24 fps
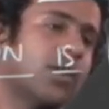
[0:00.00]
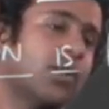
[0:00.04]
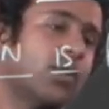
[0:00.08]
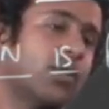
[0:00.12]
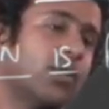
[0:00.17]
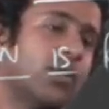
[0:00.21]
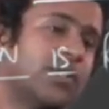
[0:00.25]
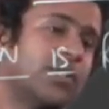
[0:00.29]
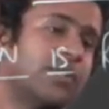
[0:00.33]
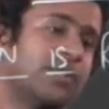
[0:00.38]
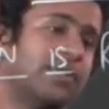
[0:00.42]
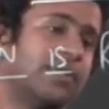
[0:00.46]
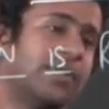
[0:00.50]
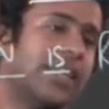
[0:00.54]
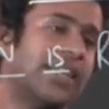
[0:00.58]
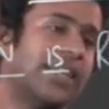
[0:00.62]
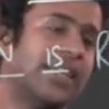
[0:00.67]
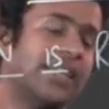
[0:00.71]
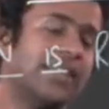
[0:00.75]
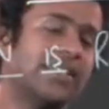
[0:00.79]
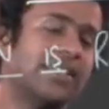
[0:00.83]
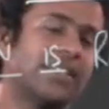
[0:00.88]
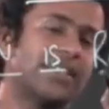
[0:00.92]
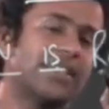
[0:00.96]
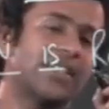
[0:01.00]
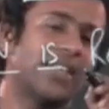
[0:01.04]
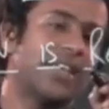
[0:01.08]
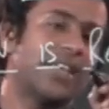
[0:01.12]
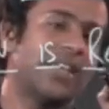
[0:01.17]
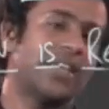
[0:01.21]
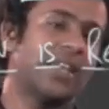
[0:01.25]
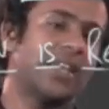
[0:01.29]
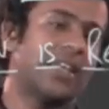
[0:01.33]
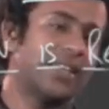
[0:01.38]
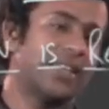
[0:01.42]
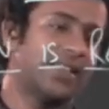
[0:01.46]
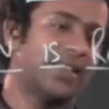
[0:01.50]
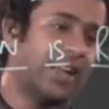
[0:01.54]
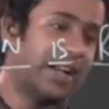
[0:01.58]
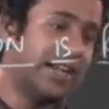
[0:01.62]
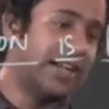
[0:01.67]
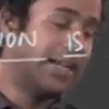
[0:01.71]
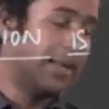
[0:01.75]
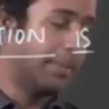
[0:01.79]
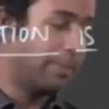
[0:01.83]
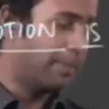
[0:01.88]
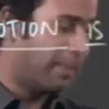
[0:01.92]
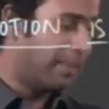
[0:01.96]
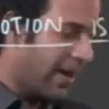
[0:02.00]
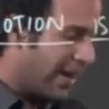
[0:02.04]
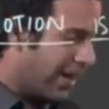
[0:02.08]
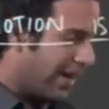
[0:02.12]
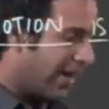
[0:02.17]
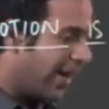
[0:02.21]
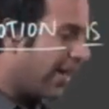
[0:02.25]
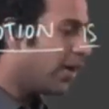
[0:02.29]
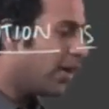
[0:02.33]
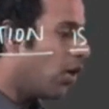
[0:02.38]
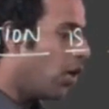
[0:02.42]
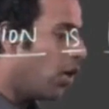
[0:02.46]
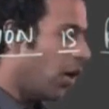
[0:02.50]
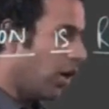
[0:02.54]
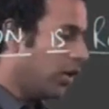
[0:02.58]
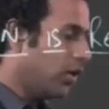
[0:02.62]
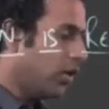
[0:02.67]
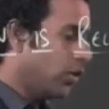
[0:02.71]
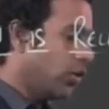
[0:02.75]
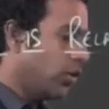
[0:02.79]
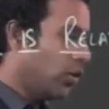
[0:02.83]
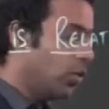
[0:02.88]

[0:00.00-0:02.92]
which means that depending on